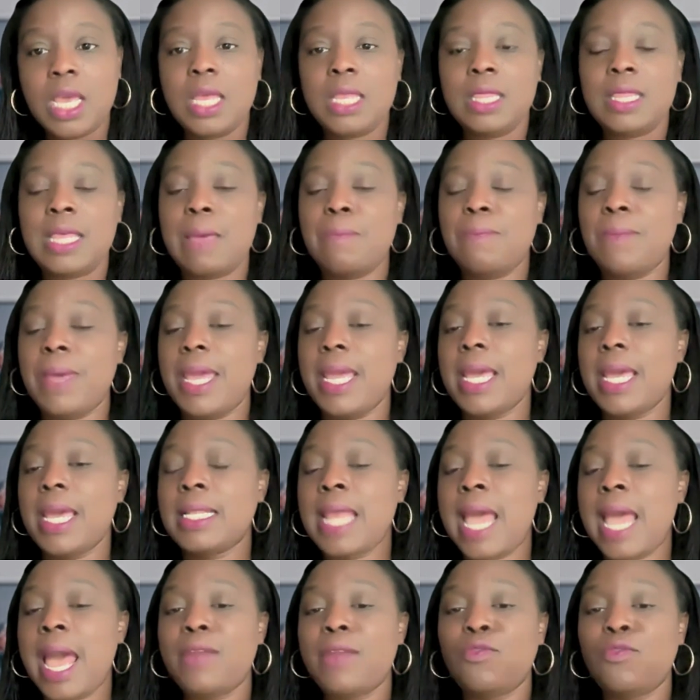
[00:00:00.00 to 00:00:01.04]
They may
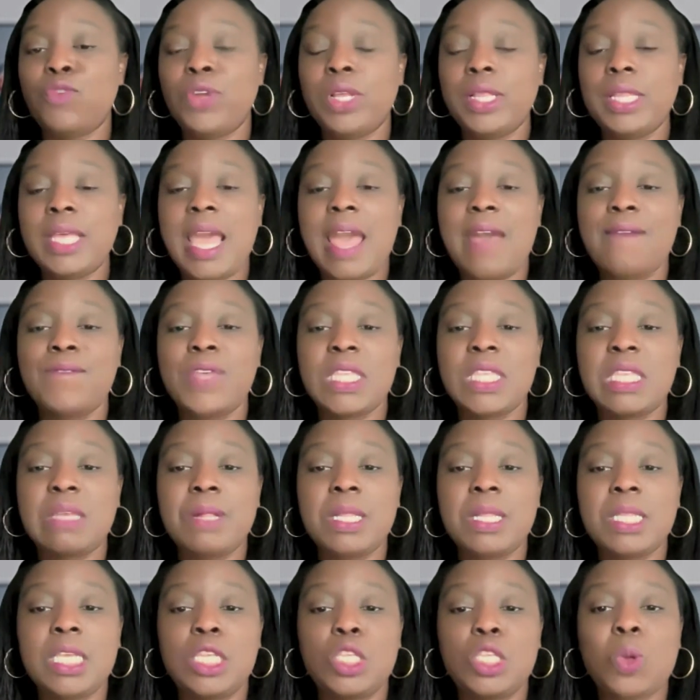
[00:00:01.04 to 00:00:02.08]
not really have
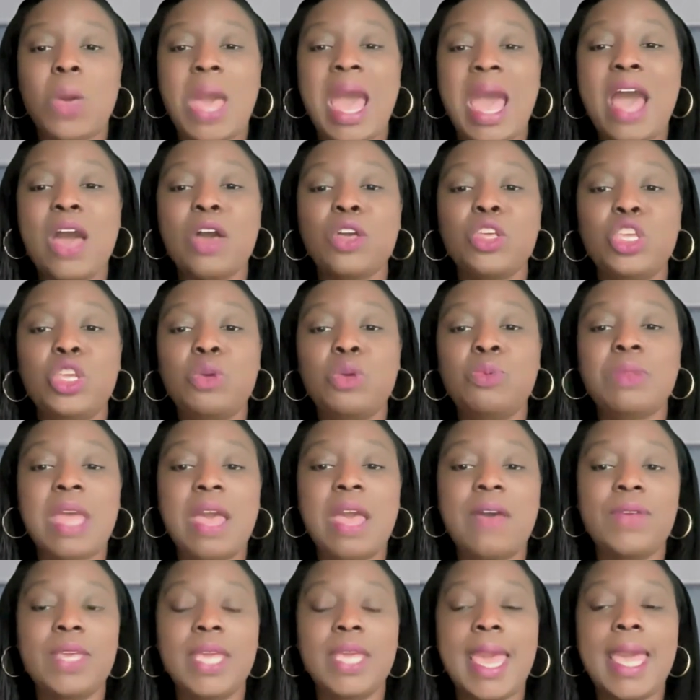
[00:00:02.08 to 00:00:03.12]
visibility to how you
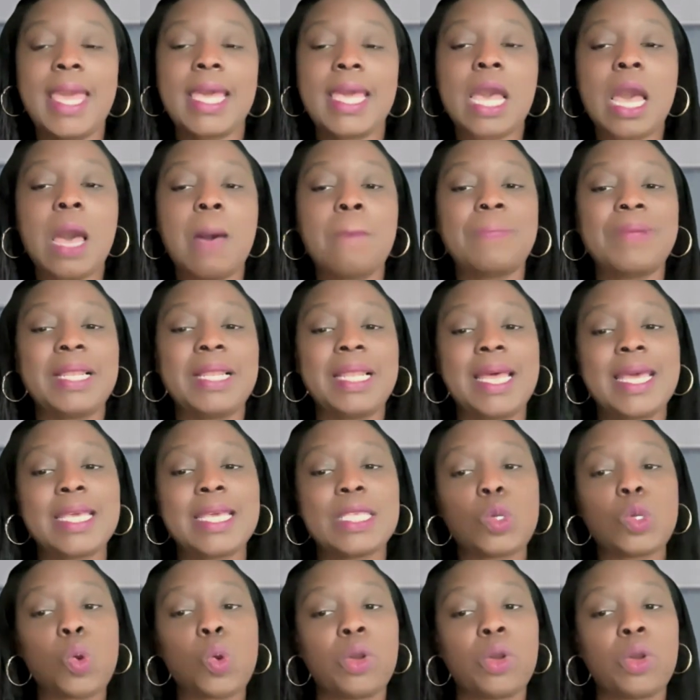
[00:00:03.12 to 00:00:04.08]
navigate complex